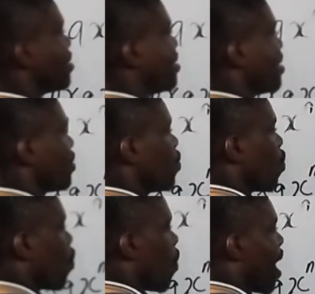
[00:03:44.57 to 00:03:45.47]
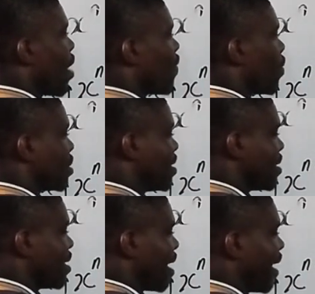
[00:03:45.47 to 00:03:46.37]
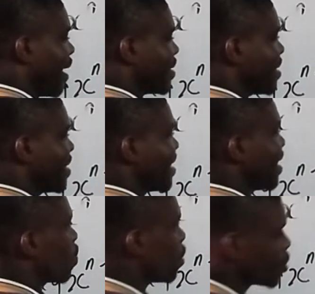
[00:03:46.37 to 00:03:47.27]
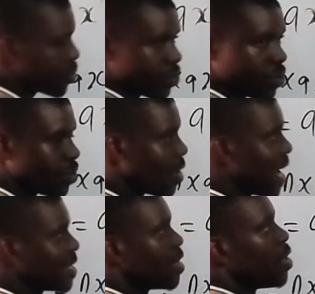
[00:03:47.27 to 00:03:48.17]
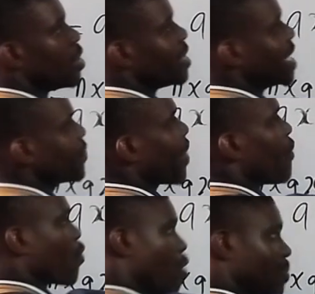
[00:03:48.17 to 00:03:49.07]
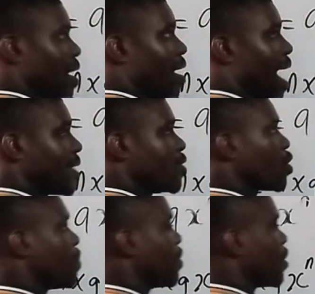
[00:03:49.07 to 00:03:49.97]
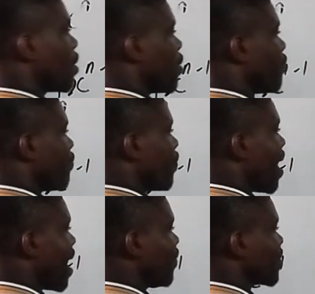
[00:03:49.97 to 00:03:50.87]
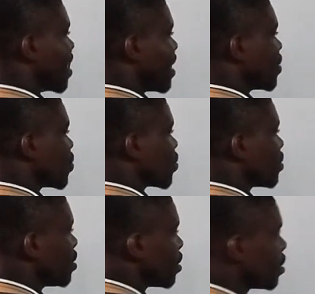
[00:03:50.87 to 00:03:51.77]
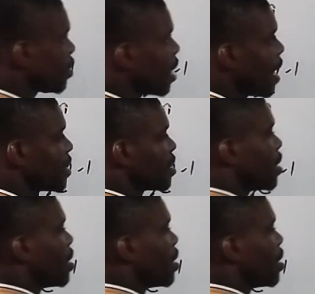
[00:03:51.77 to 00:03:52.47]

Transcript: Dy over dx is equals to, right? This part will come down, right? So it will be 5 times 3, right?